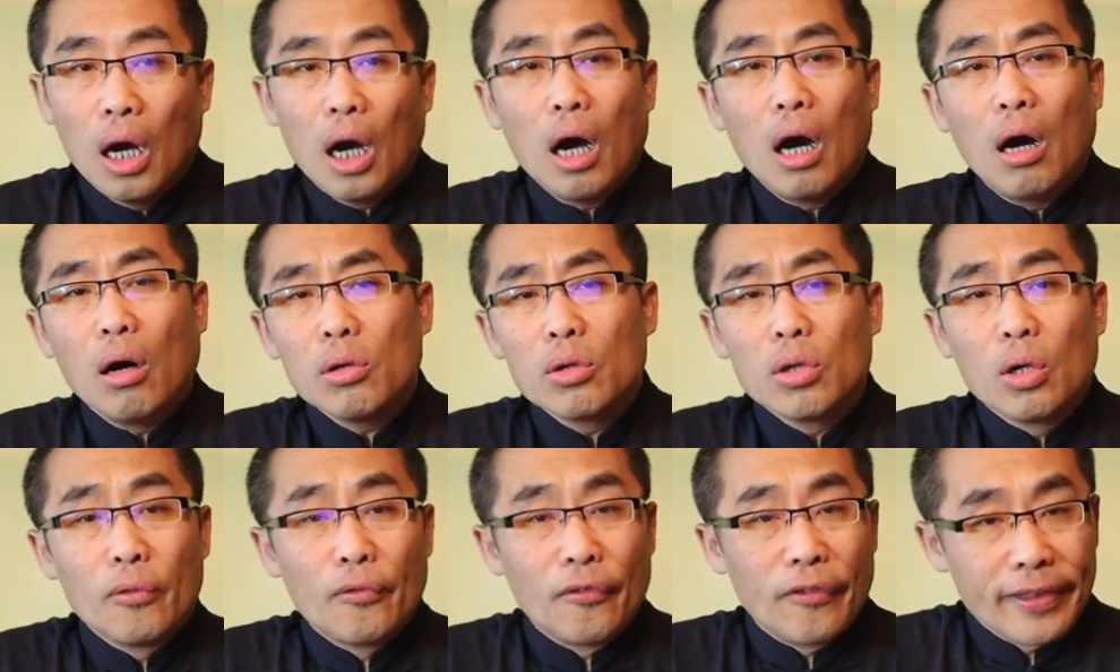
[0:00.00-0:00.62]

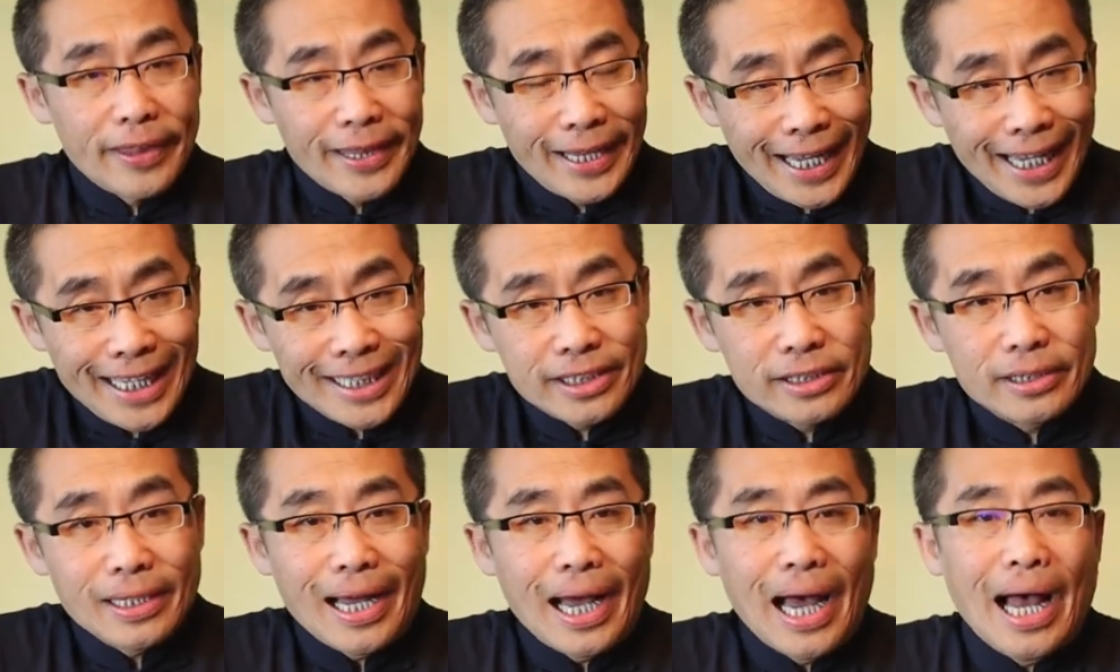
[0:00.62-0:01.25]
All of
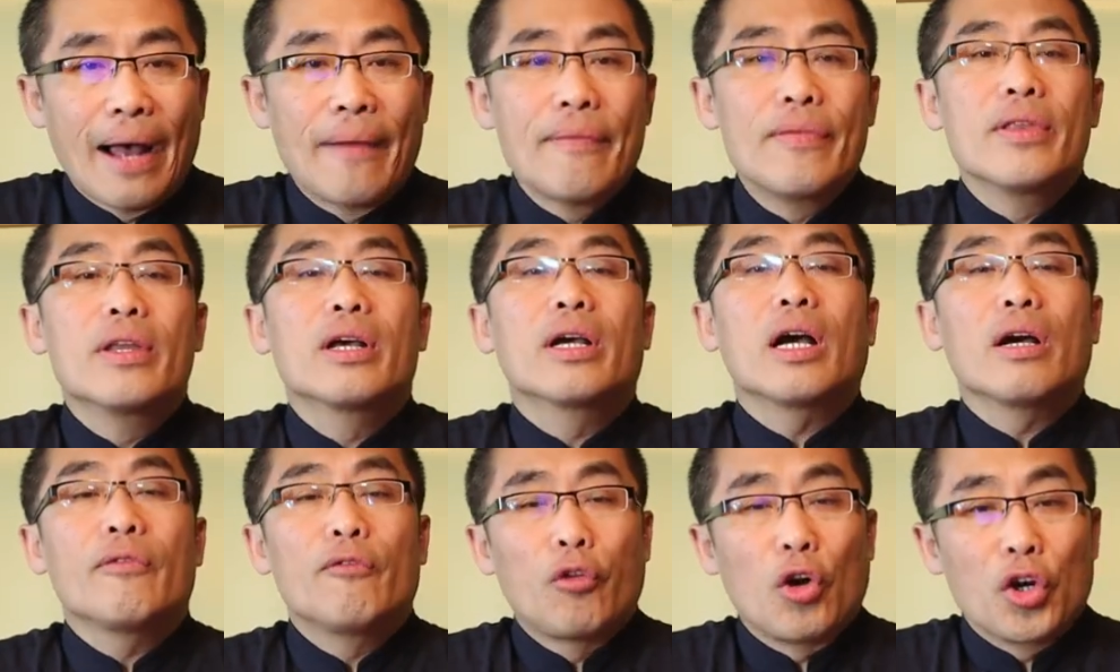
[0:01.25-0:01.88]
these
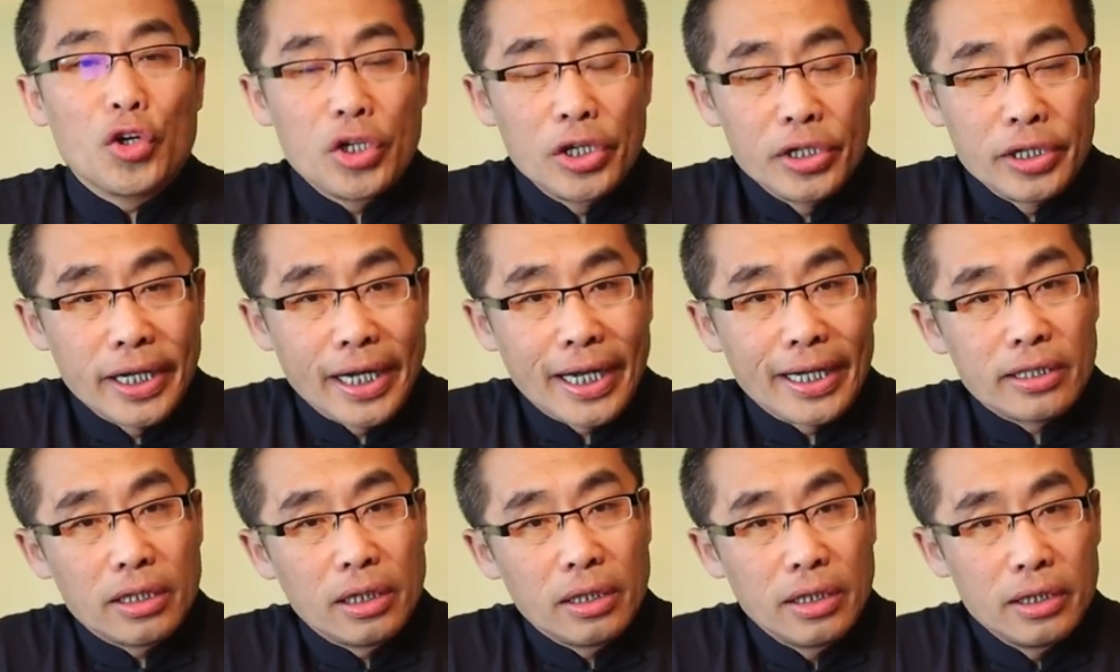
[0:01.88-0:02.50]

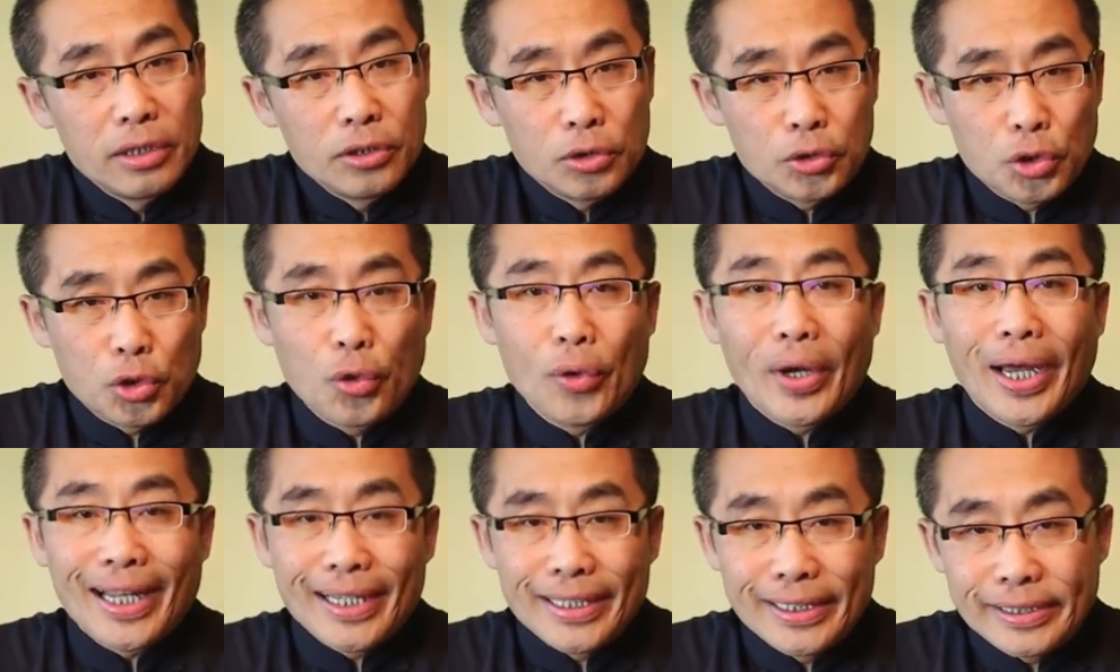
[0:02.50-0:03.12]
unfortunate
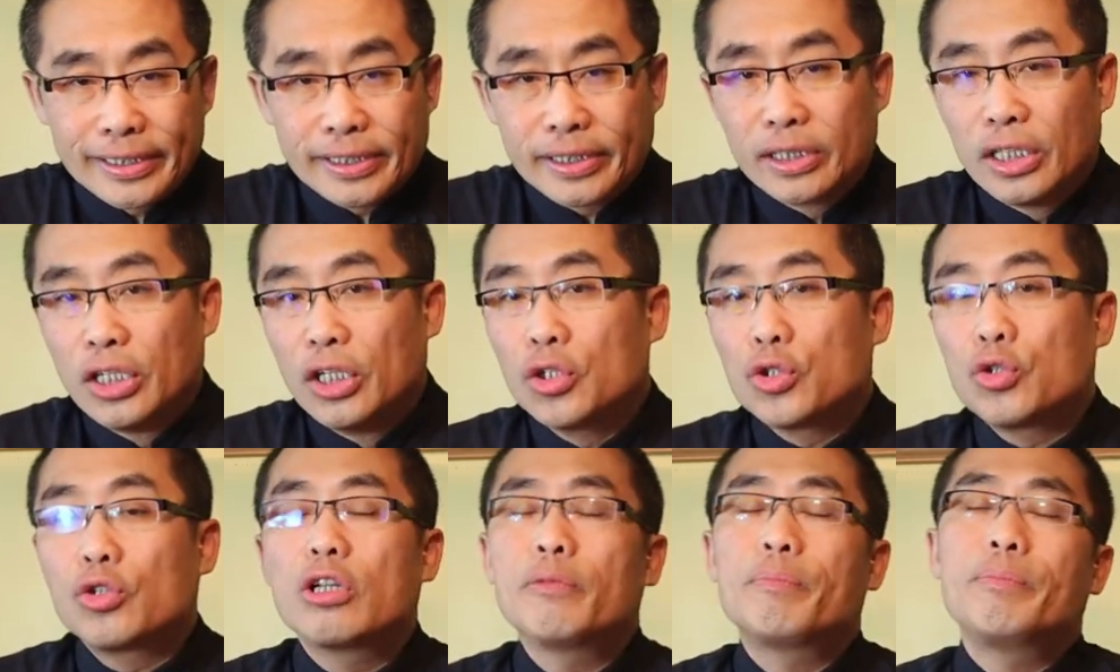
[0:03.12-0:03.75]
trends
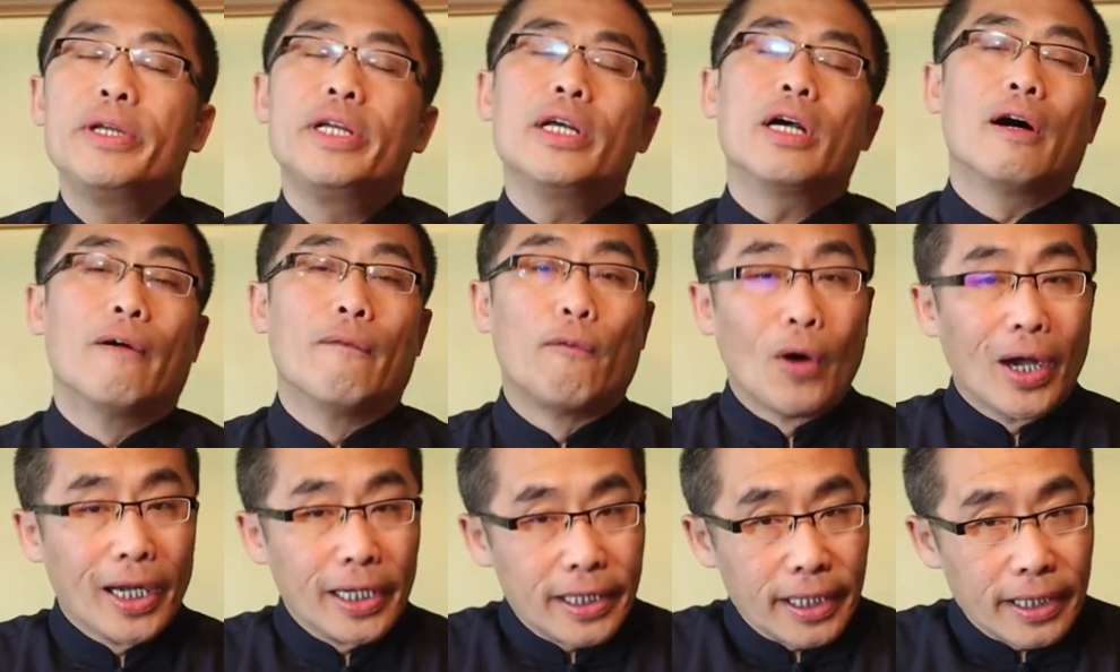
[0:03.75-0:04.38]
should be
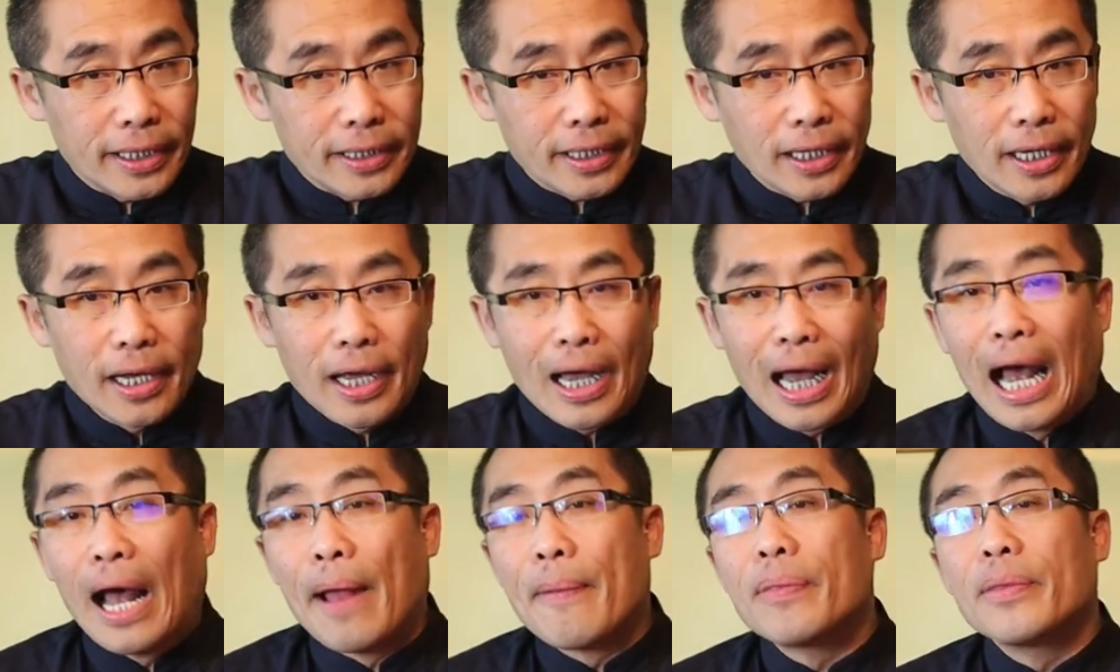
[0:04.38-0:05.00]
avoided
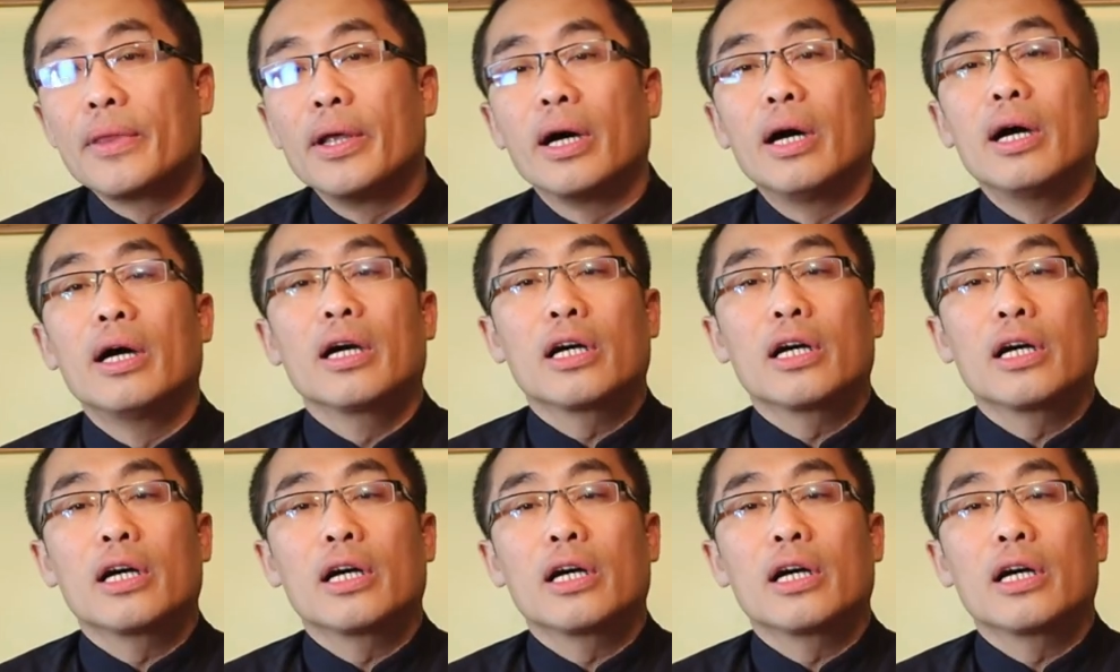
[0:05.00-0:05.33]
and